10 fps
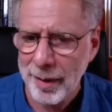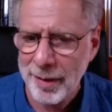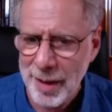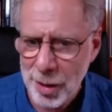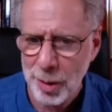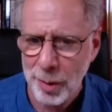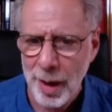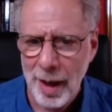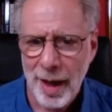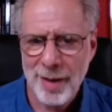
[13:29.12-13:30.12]
tissue.
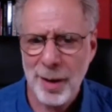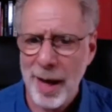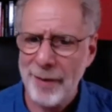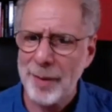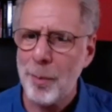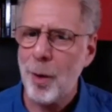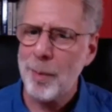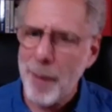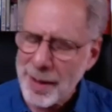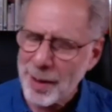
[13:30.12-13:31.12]
And so having more
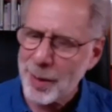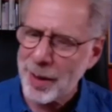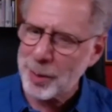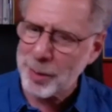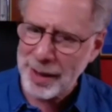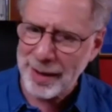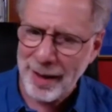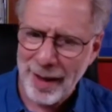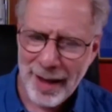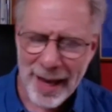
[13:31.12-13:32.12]
muscle than you need
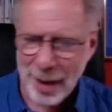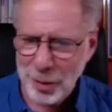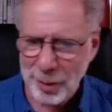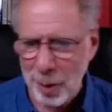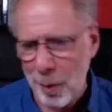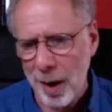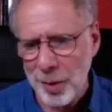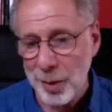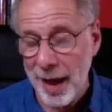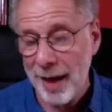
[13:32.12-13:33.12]
actually requires
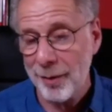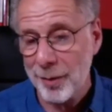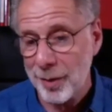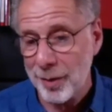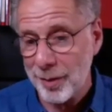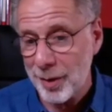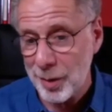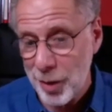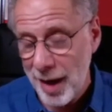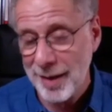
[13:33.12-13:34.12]
you to
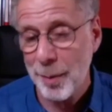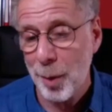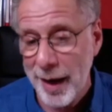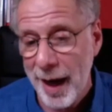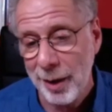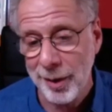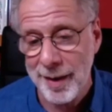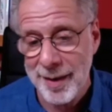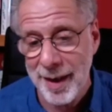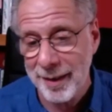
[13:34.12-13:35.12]
ingest more
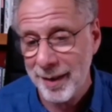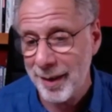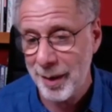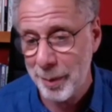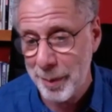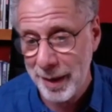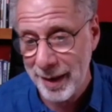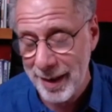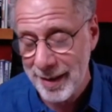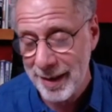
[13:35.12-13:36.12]
calories than that would be
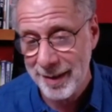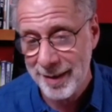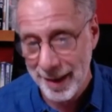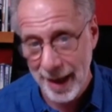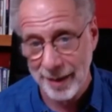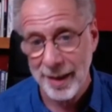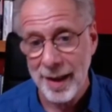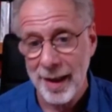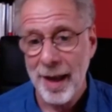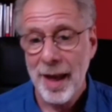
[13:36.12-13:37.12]
easy to get.
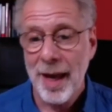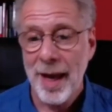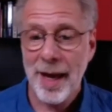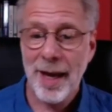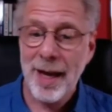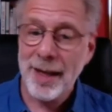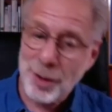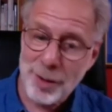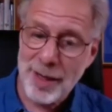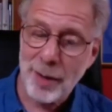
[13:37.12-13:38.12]
And it
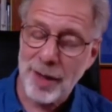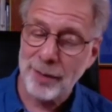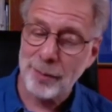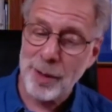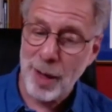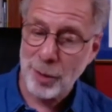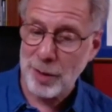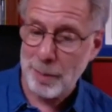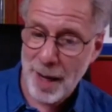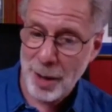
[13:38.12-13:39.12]
turns out that when you
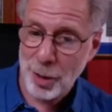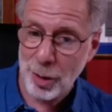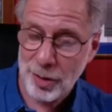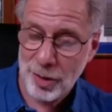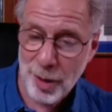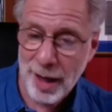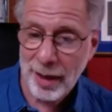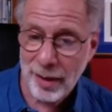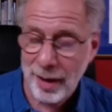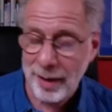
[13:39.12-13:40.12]
actually measure
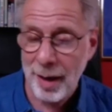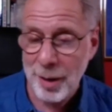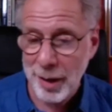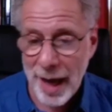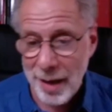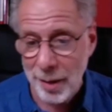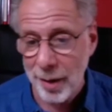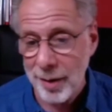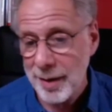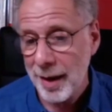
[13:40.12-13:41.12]
strength in
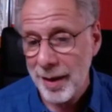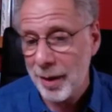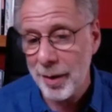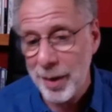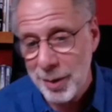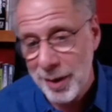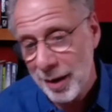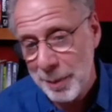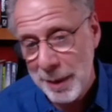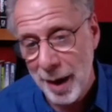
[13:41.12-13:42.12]
hunter-gatherers, they turn out
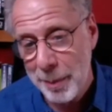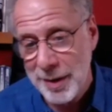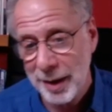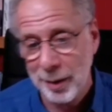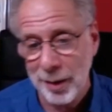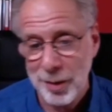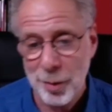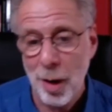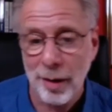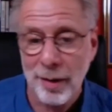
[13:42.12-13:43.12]
to be not particularly
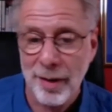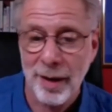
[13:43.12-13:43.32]
strong.